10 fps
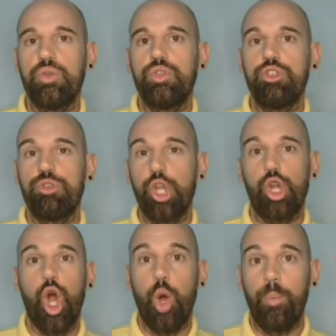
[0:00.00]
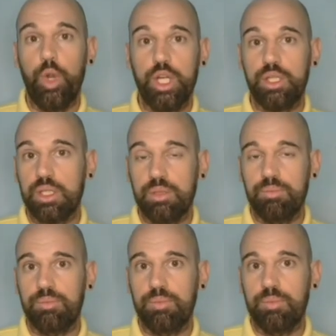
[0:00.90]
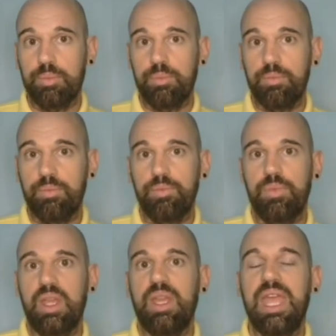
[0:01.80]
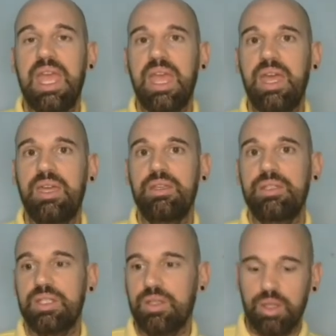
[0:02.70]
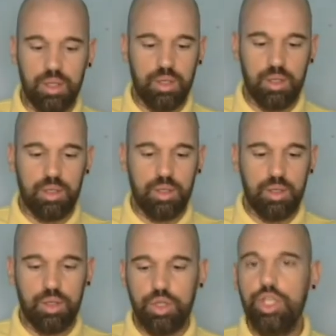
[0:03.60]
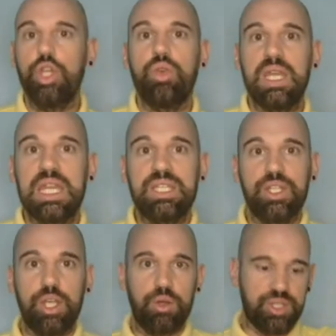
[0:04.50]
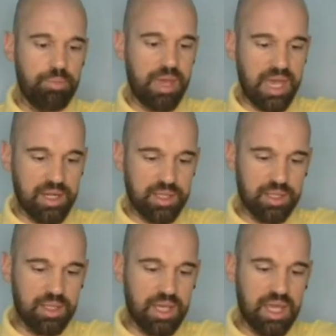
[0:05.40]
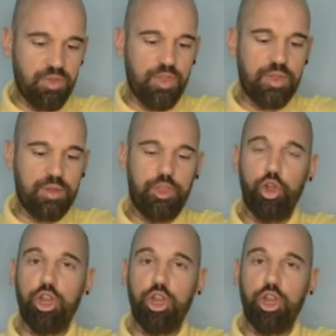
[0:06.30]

do your homework and you need to go to bed in 30